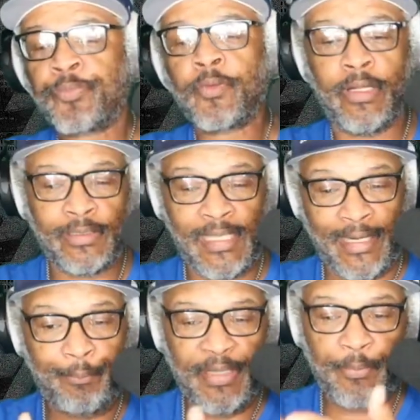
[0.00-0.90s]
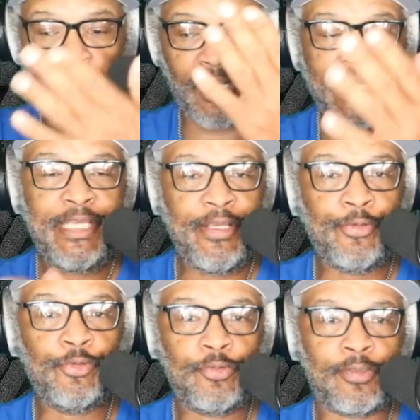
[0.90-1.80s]

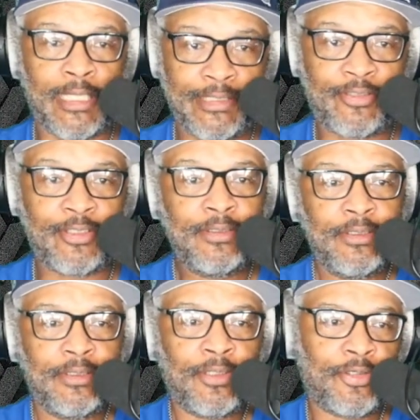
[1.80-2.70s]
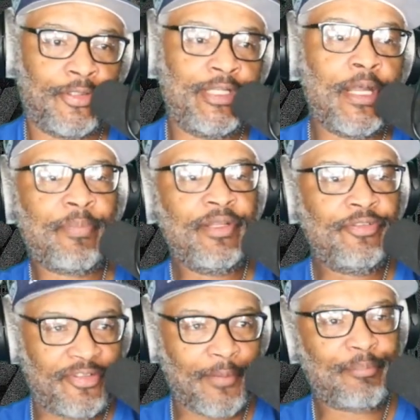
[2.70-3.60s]
like to hurry up and
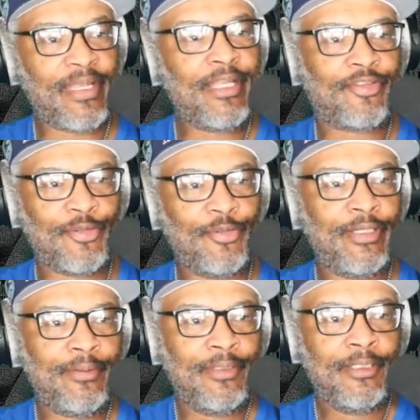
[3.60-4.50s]
jump into it